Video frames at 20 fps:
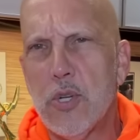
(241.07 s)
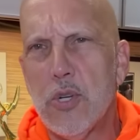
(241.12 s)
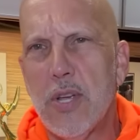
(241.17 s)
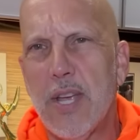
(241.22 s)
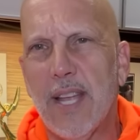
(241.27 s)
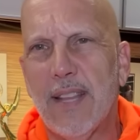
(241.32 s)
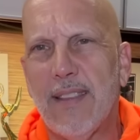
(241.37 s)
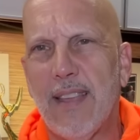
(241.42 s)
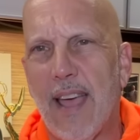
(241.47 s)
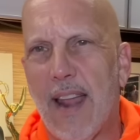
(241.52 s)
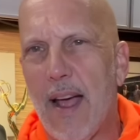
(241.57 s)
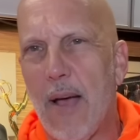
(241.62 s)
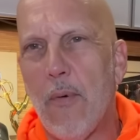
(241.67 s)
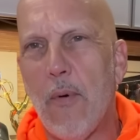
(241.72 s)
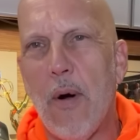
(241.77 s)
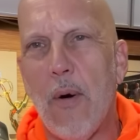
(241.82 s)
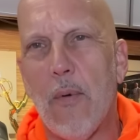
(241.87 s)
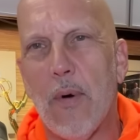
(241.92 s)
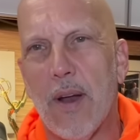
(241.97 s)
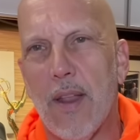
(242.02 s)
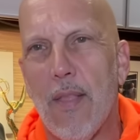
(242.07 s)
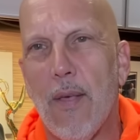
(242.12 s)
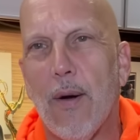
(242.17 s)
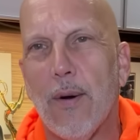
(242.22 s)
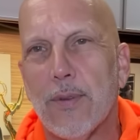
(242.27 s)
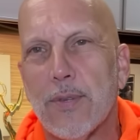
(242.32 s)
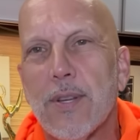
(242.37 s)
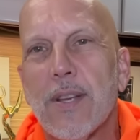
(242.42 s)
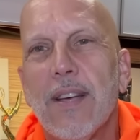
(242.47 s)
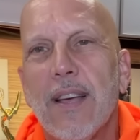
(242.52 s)
you get that? I want one of
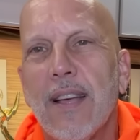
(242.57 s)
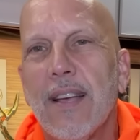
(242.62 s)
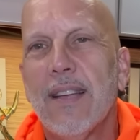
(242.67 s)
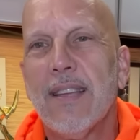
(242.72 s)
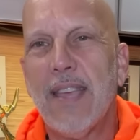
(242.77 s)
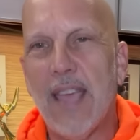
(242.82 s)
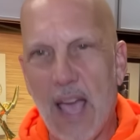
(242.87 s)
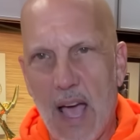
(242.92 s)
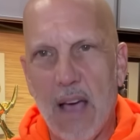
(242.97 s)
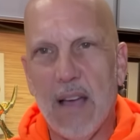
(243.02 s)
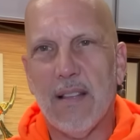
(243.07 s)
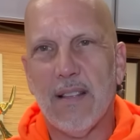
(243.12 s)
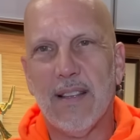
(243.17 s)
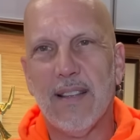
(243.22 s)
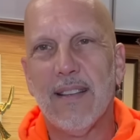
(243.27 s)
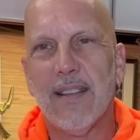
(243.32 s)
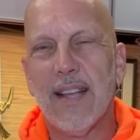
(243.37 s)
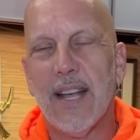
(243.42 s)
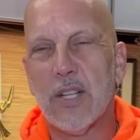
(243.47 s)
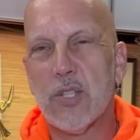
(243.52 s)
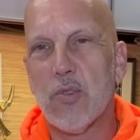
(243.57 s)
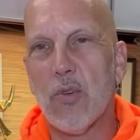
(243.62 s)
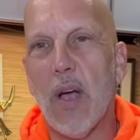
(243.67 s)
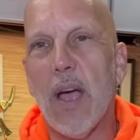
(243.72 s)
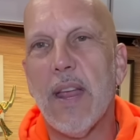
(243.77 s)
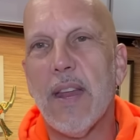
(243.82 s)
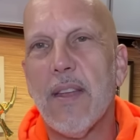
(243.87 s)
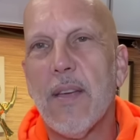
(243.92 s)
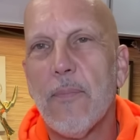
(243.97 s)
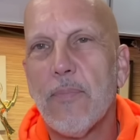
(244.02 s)
those. Yeah, that's
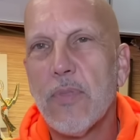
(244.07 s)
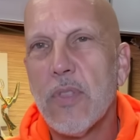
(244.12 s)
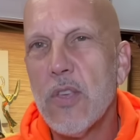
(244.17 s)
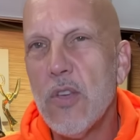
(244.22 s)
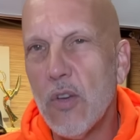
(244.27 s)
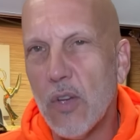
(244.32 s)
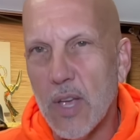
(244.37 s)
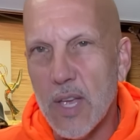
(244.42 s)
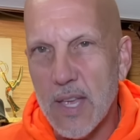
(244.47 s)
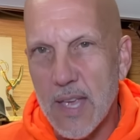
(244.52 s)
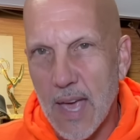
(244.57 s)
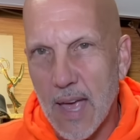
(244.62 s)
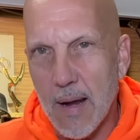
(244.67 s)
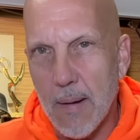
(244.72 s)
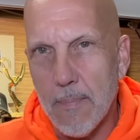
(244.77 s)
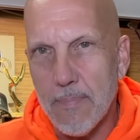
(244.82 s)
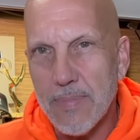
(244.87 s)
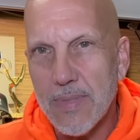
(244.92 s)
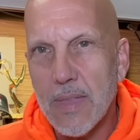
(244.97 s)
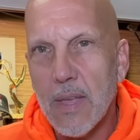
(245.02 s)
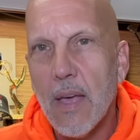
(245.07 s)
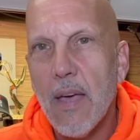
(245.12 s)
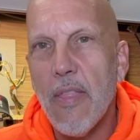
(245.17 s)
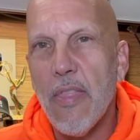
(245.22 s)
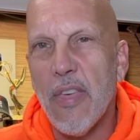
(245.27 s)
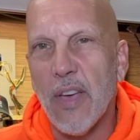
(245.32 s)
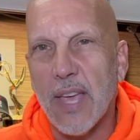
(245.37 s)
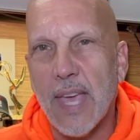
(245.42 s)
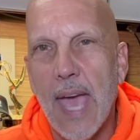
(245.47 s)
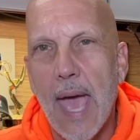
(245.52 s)
right. You can get them,
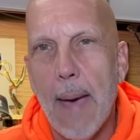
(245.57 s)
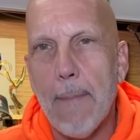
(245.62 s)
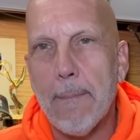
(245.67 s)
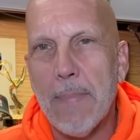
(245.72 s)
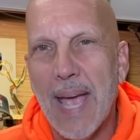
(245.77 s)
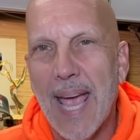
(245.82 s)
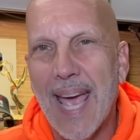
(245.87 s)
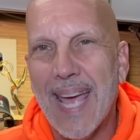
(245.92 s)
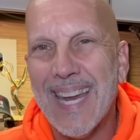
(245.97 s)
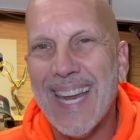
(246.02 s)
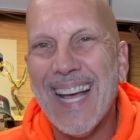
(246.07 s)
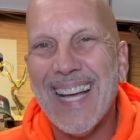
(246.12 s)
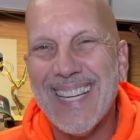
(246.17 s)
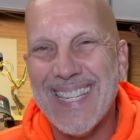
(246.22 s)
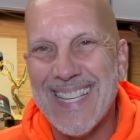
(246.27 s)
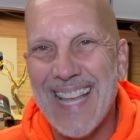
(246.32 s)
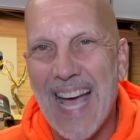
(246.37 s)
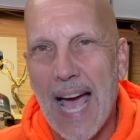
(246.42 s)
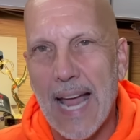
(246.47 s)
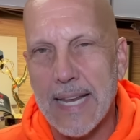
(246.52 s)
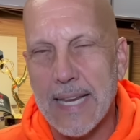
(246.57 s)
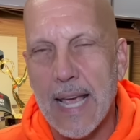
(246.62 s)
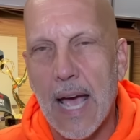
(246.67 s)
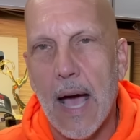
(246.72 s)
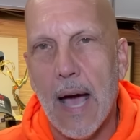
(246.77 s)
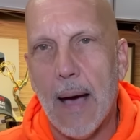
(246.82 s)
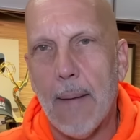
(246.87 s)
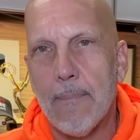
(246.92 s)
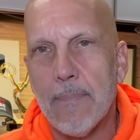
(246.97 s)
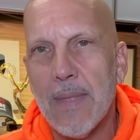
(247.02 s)

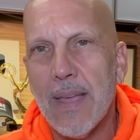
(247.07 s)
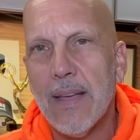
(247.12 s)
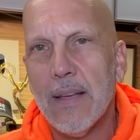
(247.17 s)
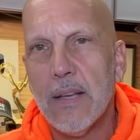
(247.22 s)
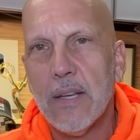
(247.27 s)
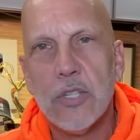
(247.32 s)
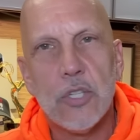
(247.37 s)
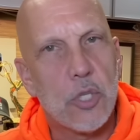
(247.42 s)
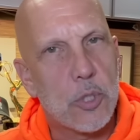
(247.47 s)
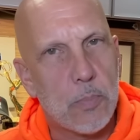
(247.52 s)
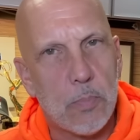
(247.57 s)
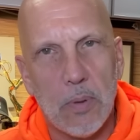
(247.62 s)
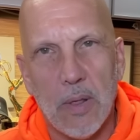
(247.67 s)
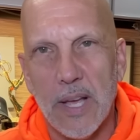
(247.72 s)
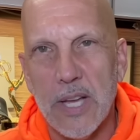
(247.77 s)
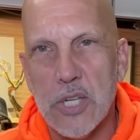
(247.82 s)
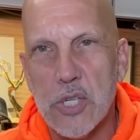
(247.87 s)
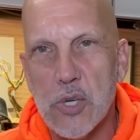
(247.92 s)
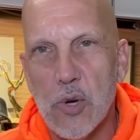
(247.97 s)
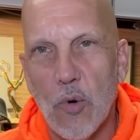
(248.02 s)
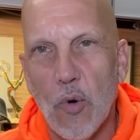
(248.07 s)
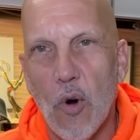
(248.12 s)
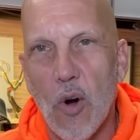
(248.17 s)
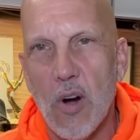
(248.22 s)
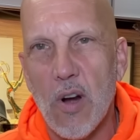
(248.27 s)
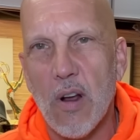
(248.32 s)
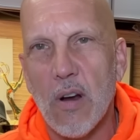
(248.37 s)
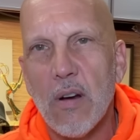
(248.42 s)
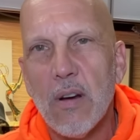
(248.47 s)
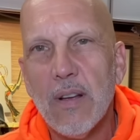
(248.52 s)
thecapman.com. Just place your
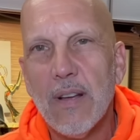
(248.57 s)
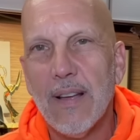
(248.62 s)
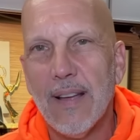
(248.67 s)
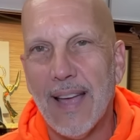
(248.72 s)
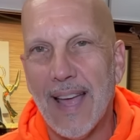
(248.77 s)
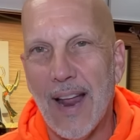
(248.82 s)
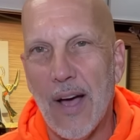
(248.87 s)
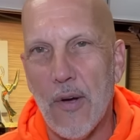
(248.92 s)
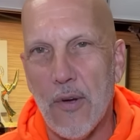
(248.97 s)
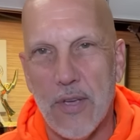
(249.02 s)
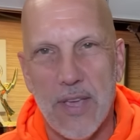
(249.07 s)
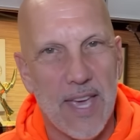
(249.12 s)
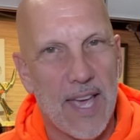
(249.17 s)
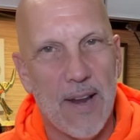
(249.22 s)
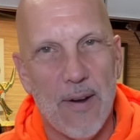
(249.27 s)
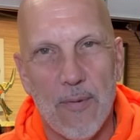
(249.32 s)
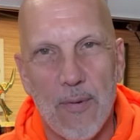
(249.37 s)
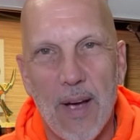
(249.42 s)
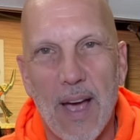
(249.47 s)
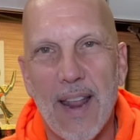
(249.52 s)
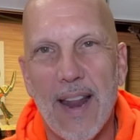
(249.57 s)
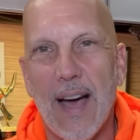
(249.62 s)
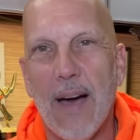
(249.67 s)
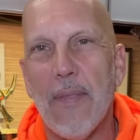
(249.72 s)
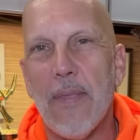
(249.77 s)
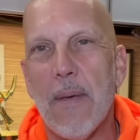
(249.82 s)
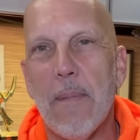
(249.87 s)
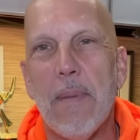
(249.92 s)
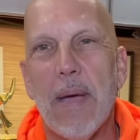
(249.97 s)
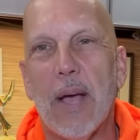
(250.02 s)
order and I'll get it right out
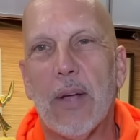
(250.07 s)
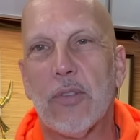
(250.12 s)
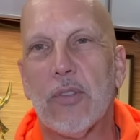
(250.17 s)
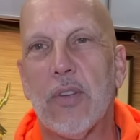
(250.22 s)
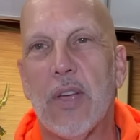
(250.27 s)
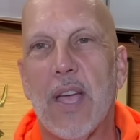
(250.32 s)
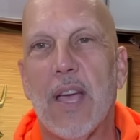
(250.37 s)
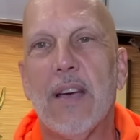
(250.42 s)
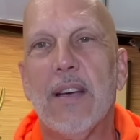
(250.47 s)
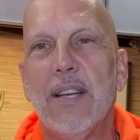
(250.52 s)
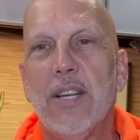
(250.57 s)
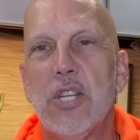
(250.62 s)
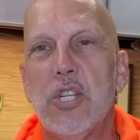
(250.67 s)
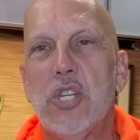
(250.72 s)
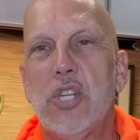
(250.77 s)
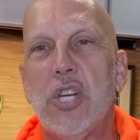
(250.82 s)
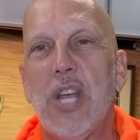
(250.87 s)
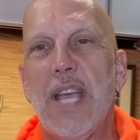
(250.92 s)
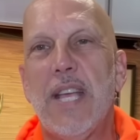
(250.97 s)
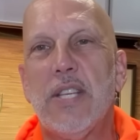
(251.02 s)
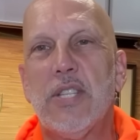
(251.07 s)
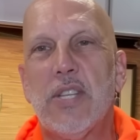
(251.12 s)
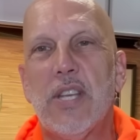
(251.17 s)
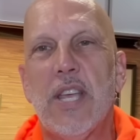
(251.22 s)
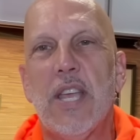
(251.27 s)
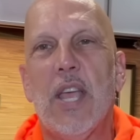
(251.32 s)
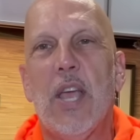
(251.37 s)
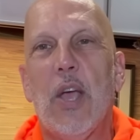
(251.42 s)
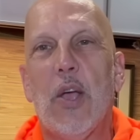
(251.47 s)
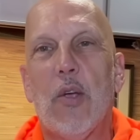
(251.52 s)
in the mail to you.
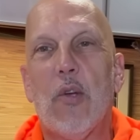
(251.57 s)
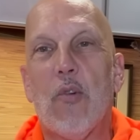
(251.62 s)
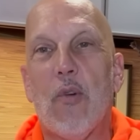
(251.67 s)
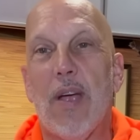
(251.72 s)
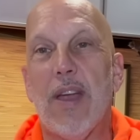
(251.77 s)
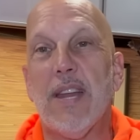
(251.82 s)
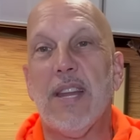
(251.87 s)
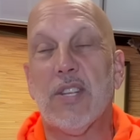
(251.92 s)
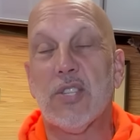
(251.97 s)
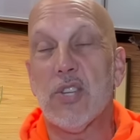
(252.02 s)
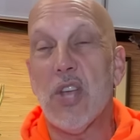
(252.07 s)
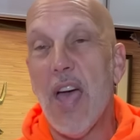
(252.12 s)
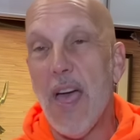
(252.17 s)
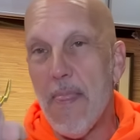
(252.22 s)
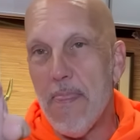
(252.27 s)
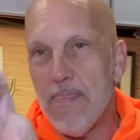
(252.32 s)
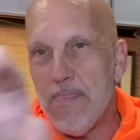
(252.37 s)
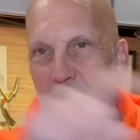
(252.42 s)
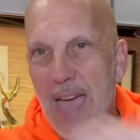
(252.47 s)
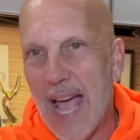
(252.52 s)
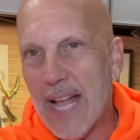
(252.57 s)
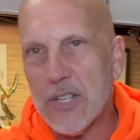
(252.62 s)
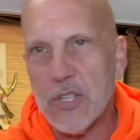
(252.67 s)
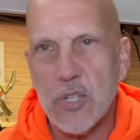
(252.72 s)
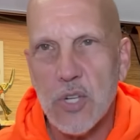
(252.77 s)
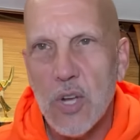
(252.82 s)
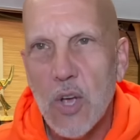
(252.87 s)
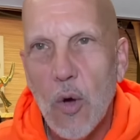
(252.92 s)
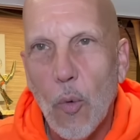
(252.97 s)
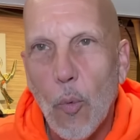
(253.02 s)
Chasing greatness.
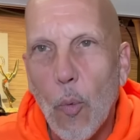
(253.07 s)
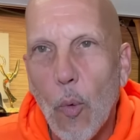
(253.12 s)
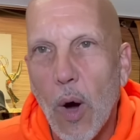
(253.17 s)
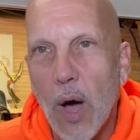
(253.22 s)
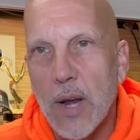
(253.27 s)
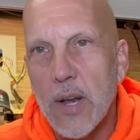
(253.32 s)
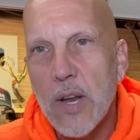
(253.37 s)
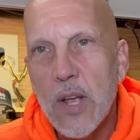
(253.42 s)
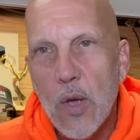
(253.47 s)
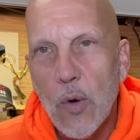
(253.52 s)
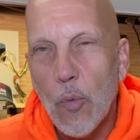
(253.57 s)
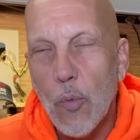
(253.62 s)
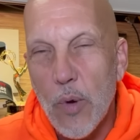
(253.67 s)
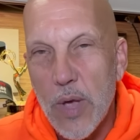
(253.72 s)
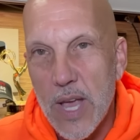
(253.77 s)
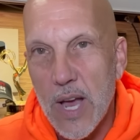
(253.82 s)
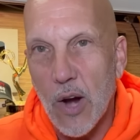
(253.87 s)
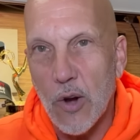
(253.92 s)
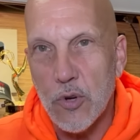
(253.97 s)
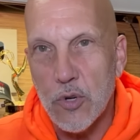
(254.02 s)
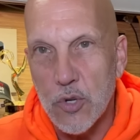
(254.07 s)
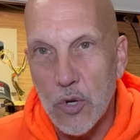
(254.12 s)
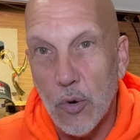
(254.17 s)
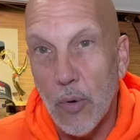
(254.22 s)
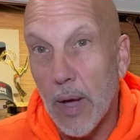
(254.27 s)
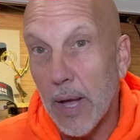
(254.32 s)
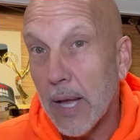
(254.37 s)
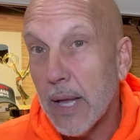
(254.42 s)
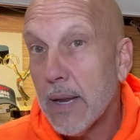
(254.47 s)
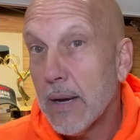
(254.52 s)
That's what we are
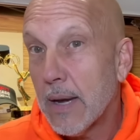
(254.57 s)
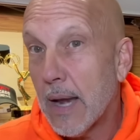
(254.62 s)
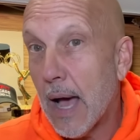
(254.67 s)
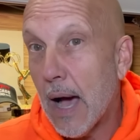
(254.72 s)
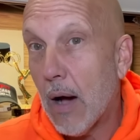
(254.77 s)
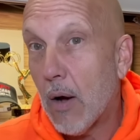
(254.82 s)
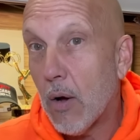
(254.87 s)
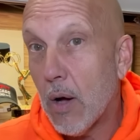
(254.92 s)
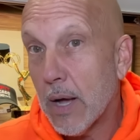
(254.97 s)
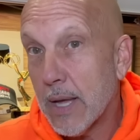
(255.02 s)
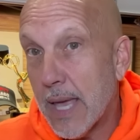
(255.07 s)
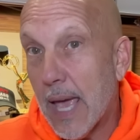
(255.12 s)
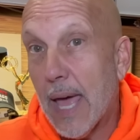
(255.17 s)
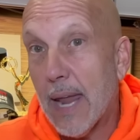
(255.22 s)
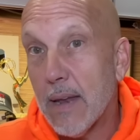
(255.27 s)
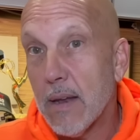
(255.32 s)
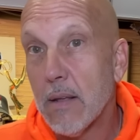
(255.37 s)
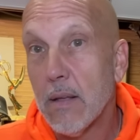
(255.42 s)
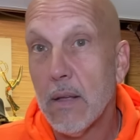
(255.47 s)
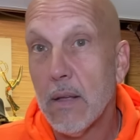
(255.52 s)
doing. Now, again,